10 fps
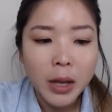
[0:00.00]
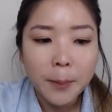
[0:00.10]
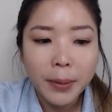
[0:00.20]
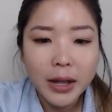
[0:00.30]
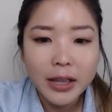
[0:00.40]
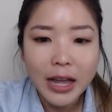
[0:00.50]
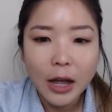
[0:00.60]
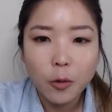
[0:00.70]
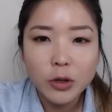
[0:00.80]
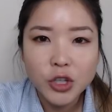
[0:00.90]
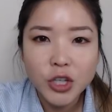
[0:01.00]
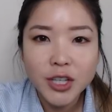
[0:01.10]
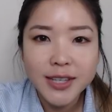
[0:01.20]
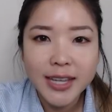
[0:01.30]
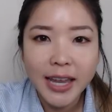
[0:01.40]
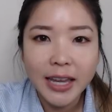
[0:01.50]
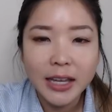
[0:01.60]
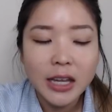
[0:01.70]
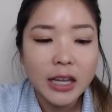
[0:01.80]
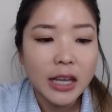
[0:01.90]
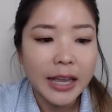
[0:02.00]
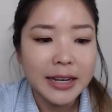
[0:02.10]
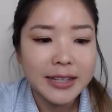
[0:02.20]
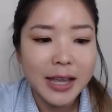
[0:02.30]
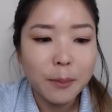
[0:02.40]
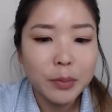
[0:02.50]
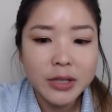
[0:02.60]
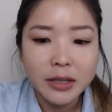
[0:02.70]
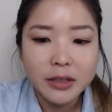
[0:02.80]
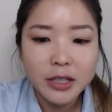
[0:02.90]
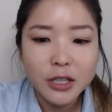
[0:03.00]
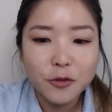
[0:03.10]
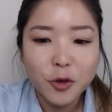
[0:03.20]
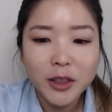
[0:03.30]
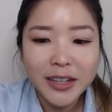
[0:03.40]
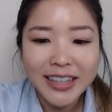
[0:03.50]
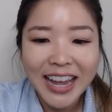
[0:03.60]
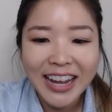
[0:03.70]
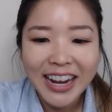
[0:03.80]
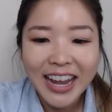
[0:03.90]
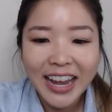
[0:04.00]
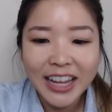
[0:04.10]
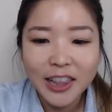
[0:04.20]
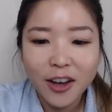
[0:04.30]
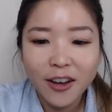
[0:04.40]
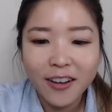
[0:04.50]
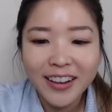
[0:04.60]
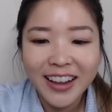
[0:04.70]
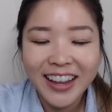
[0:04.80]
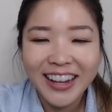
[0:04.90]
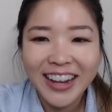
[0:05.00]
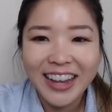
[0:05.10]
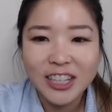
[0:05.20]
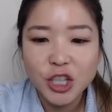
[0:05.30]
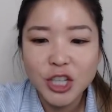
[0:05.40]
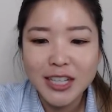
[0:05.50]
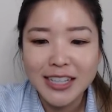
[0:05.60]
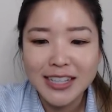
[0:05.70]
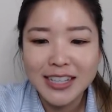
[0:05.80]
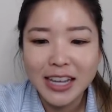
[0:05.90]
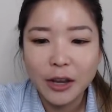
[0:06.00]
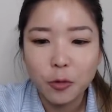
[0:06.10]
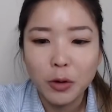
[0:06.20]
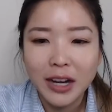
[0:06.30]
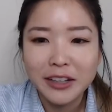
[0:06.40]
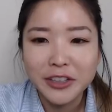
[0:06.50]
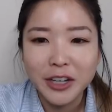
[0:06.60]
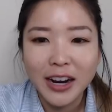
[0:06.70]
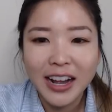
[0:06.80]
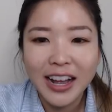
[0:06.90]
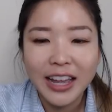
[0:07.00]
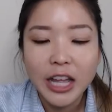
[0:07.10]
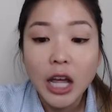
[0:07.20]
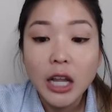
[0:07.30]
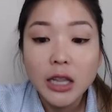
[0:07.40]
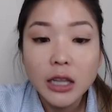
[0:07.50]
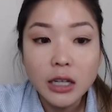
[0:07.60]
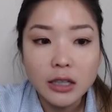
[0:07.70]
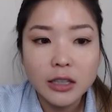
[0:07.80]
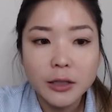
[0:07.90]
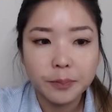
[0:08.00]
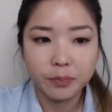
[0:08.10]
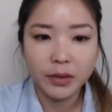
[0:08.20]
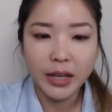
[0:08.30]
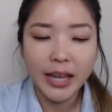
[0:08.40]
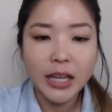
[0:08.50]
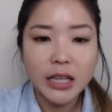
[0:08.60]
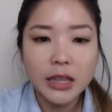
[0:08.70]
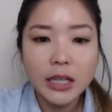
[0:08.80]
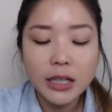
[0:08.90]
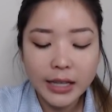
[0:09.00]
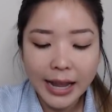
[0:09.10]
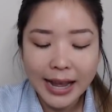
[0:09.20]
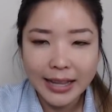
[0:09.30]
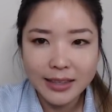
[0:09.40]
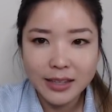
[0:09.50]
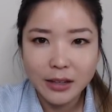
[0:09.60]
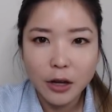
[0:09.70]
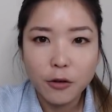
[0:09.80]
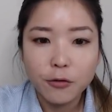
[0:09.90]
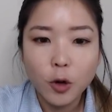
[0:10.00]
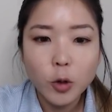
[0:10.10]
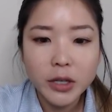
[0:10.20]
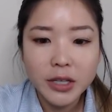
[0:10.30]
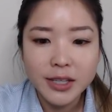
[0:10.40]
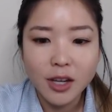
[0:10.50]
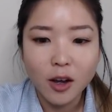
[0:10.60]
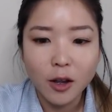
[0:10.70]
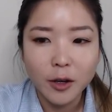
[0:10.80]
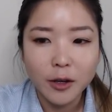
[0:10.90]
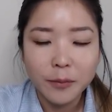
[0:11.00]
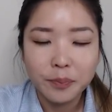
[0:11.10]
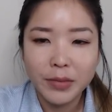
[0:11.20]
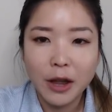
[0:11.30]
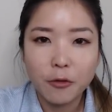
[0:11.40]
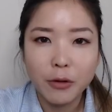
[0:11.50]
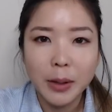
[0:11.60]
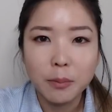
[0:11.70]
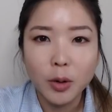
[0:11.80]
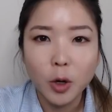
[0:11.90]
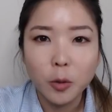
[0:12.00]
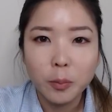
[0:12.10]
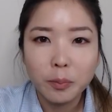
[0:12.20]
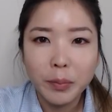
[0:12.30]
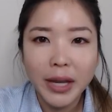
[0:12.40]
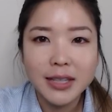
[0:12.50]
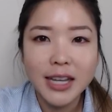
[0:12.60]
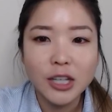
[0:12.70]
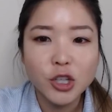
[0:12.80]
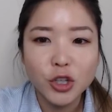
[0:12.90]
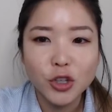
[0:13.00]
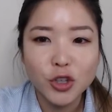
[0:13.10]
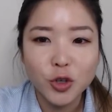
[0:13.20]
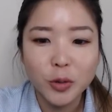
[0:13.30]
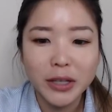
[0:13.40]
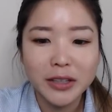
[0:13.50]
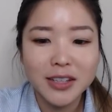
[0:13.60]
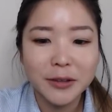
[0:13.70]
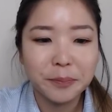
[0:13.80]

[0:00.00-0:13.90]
But I was just saying an example sentence for look at. Hi, Long and Alginus and Wilder. Hi. Look, okay? Look at. Focus on that rainbow. Pay attention to it.